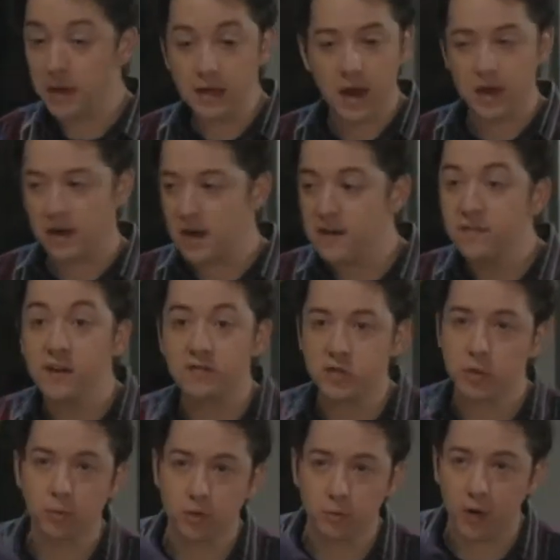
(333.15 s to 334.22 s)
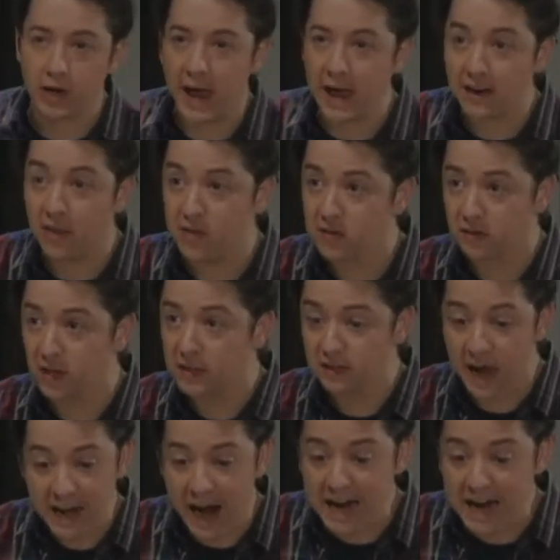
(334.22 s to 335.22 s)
And, and even if she were to recant at this late date,